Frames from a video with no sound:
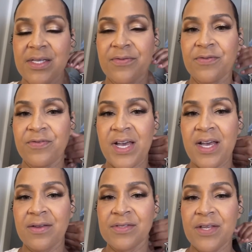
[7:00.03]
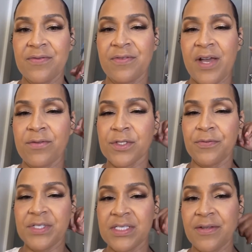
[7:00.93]
seven five seven five was
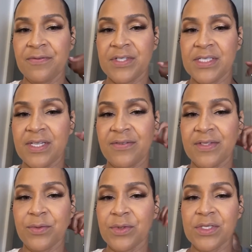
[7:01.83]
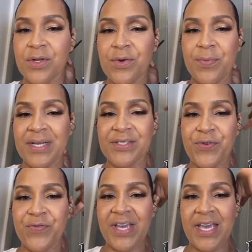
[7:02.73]
it fifty seven fifty seven? It was going by
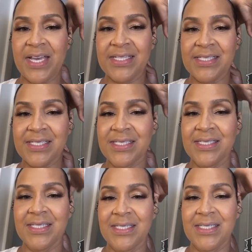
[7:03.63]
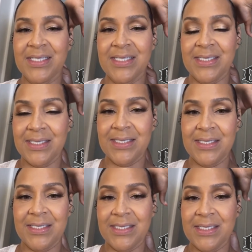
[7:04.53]
so fast,
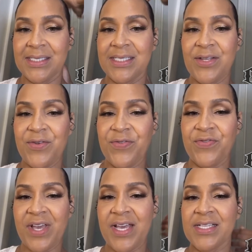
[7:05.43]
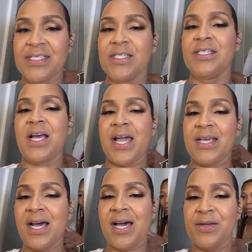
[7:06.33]
so fast. Such an
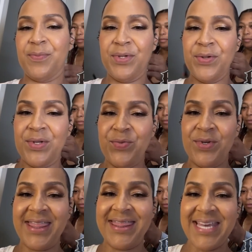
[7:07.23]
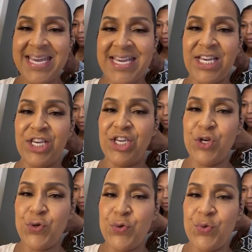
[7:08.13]
iconic beauty. Well, thank
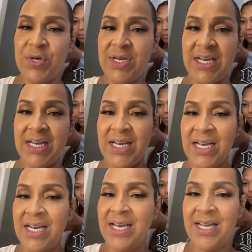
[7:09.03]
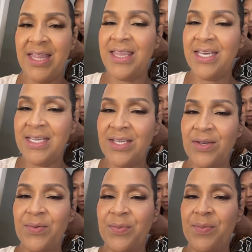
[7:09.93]
you, thank
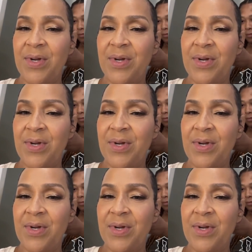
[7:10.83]
you.